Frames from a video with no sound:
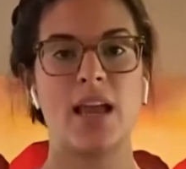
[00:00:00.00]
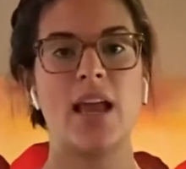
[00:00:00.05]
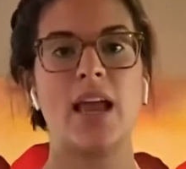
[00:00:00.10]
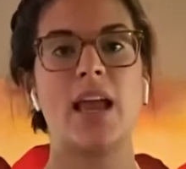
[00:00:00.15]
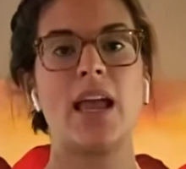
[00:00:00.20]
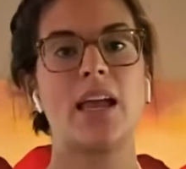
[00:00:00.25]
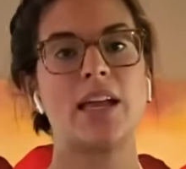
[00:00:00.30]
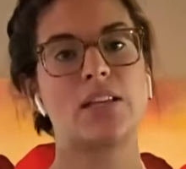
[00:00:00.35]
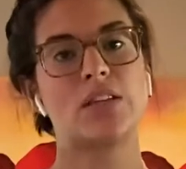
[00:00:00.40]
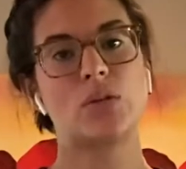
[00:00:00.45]

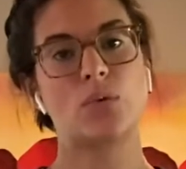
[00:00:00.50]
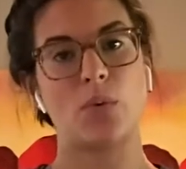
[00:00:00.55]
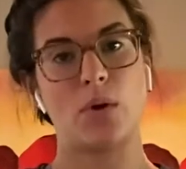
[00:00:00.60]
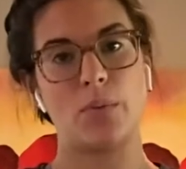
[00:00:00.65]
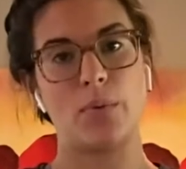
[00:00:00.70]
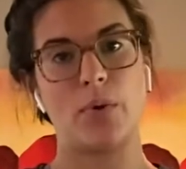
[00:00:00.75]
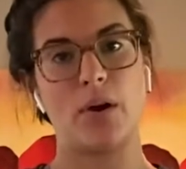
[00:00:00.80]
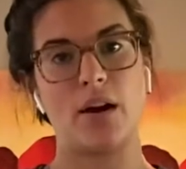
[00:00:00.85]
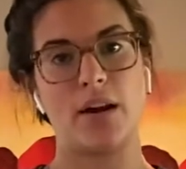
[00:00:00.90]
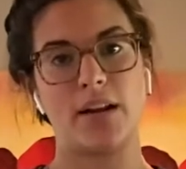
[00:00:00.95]
and soy
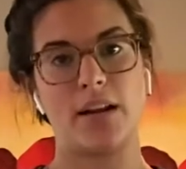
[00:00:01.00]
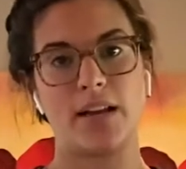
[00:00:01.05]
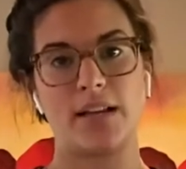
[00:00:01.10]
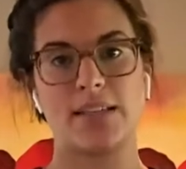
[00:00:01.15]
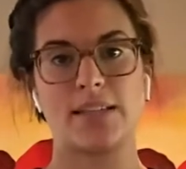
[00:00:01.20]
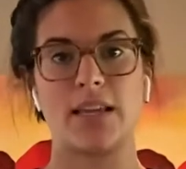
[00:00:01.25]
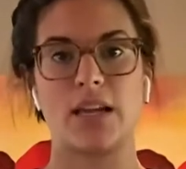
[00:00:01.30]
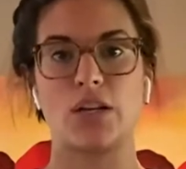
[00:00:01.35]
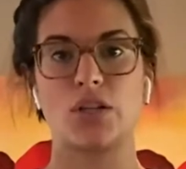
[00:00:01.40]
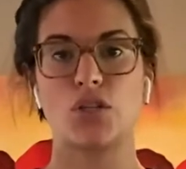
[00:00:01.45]
products
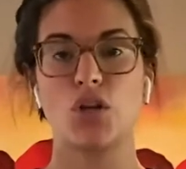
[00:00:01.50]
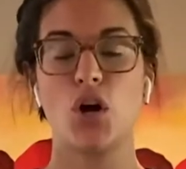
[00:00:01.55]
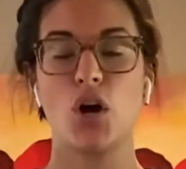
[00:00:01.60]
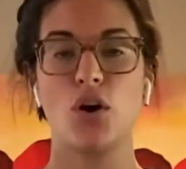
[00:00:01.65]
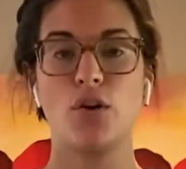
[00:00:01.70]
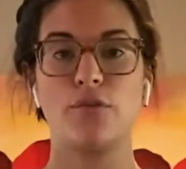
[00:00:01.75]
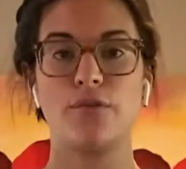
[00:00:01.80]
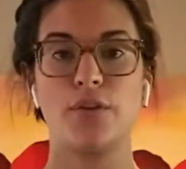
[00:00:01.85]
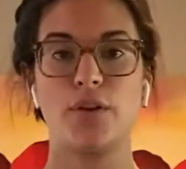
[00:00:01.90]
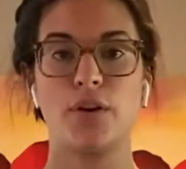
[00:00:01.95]
like
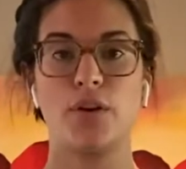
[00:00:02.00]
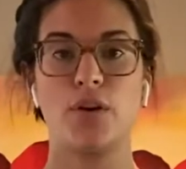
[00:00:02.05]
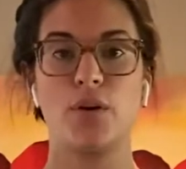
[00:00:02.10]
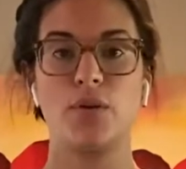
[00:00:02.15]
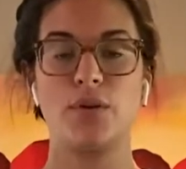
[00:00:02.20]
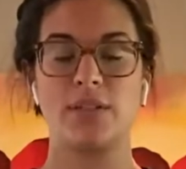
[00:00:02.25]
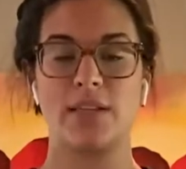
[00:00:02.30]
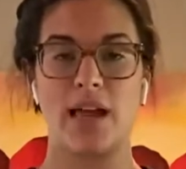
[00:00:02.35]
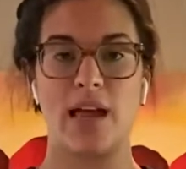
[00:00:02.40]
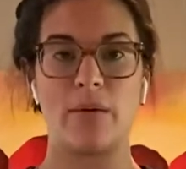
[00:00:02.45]
tofu,
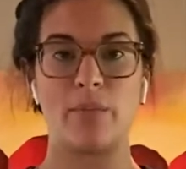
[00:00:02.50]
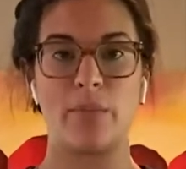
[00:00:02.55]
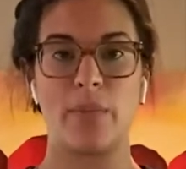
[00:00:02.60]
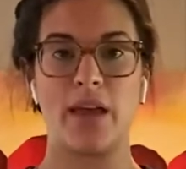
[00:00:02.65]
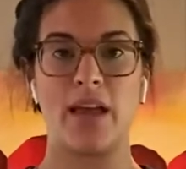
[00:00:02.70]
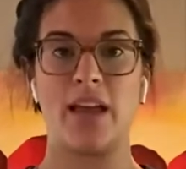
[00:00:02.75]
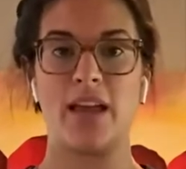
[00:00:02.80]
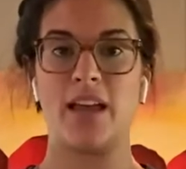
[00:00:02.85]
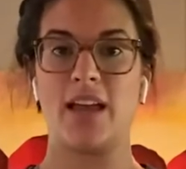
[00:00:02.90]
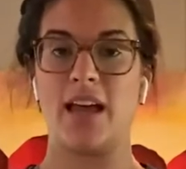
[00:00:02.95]

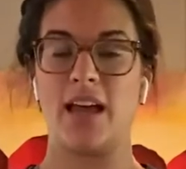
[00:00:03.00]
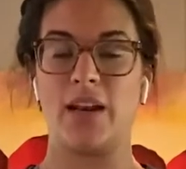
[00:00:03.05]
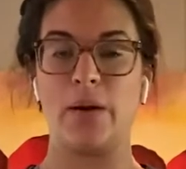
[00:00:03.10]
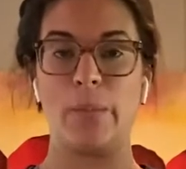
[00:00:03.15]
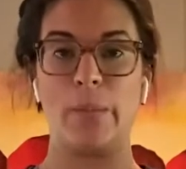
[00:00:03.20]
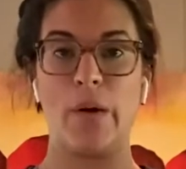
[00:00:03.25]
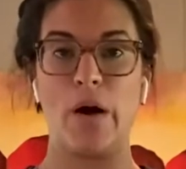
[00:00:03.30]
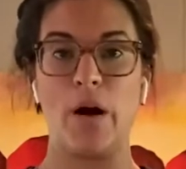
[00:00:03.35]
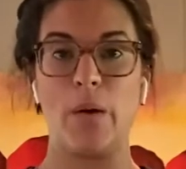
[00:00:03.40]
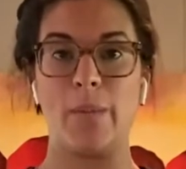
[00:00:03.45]
tempeh,
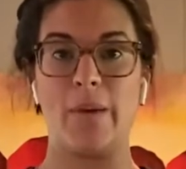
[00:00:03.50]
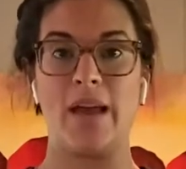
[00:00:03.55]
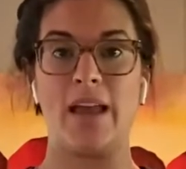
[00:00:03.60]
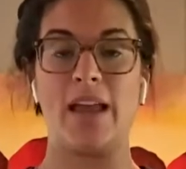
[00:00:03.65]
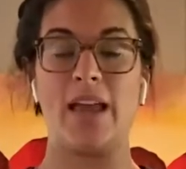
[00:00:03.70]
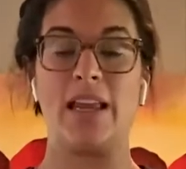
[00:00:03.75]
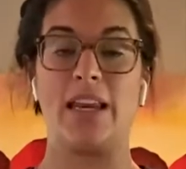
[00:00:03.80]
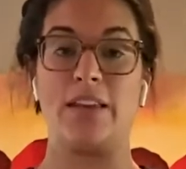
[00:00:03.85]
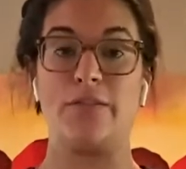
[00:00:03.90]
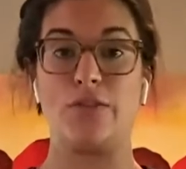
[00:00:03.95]
edamame,
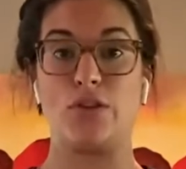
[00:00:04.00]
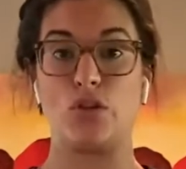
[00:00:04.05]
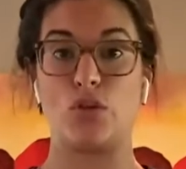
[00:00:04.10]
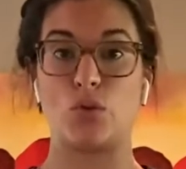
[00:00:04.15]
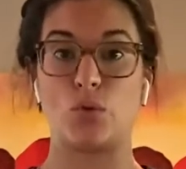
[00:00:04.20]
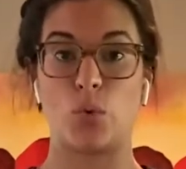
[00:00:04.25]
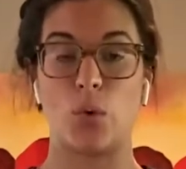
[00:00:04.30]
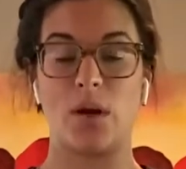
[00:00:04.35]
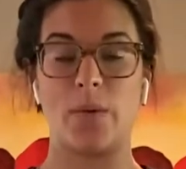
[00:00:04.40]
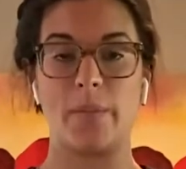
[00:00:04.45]
and even
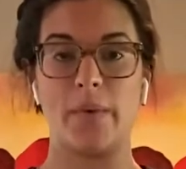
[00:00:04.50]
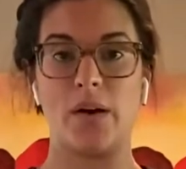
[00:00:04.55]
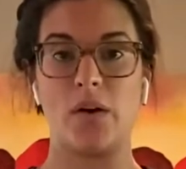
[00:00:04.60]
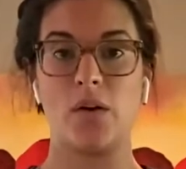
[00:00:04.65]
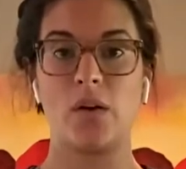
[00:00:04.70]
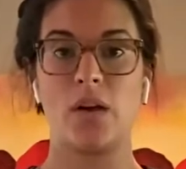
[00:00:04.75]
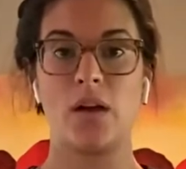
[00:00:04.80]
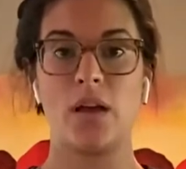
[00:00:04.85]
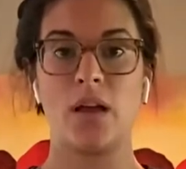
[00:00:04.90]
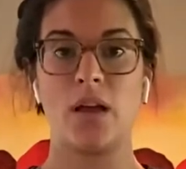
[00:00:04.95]
soy milk.